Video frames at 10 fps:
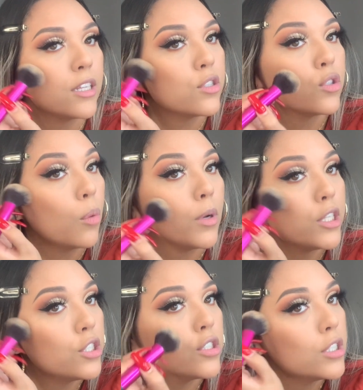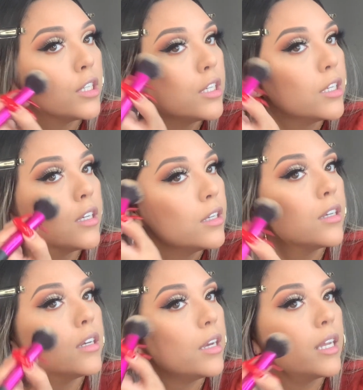so much
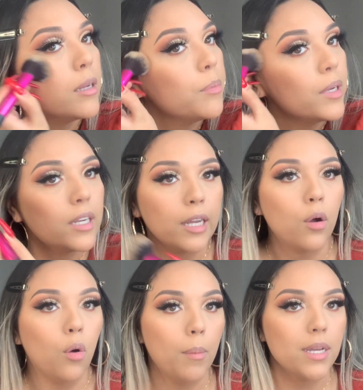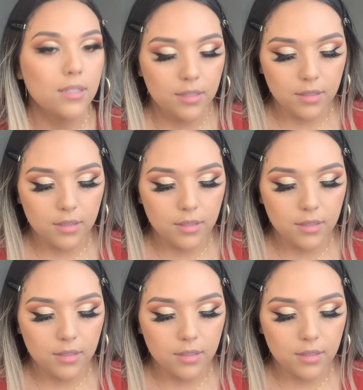and it being like a whole mess.